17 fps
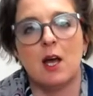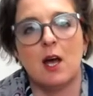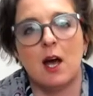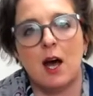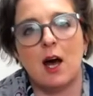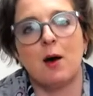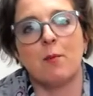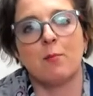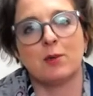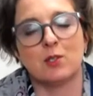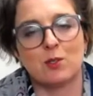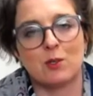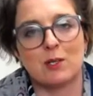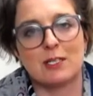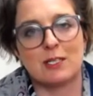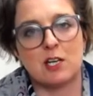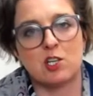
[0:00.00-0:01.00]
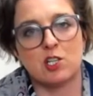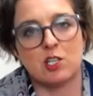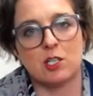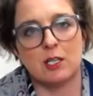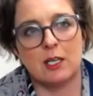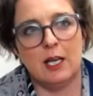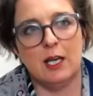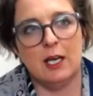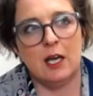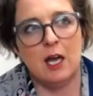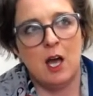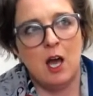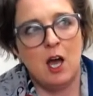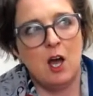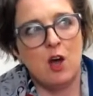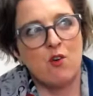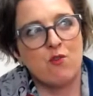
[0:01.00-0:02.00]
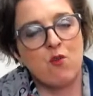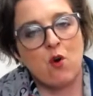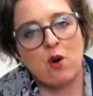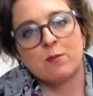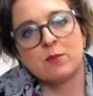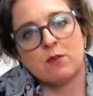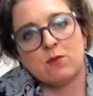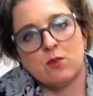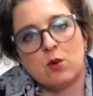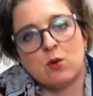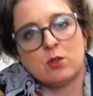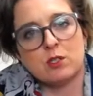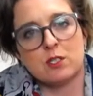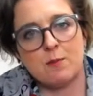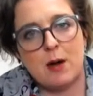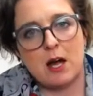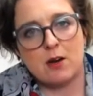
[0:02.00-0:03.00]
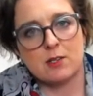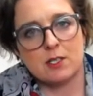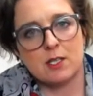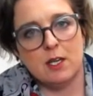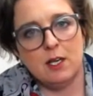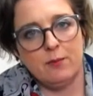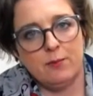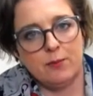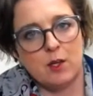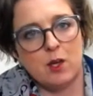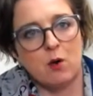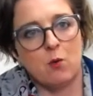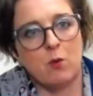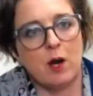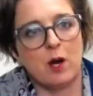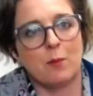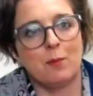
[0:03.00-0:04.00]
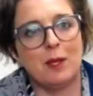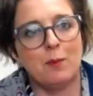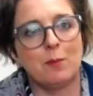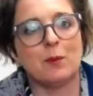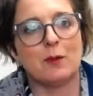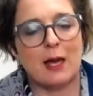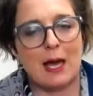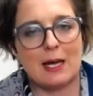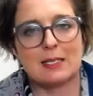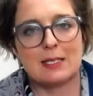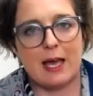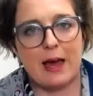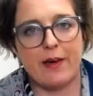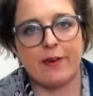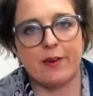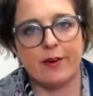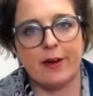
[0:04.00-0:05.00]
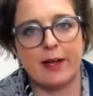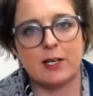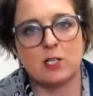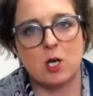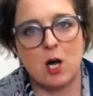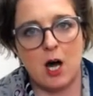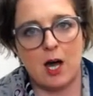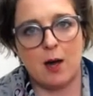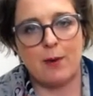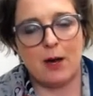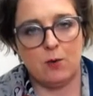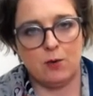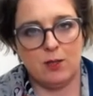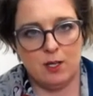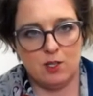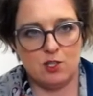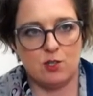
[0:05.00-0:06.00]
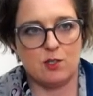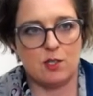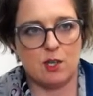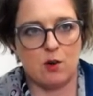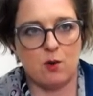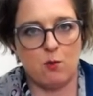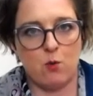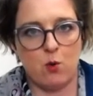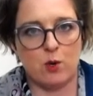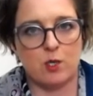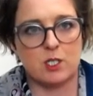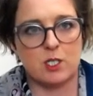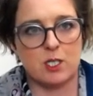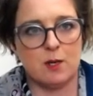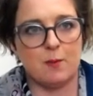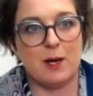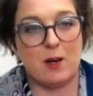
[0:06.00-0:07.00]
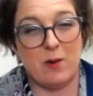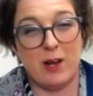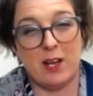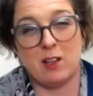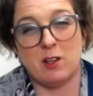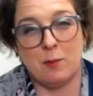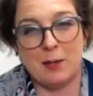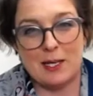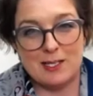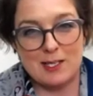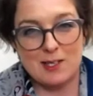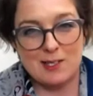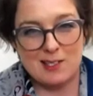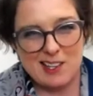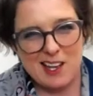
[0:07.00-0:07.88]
But they're essentially forms of local democracy where people get together and talk about the issues that are important to them on a regular basis.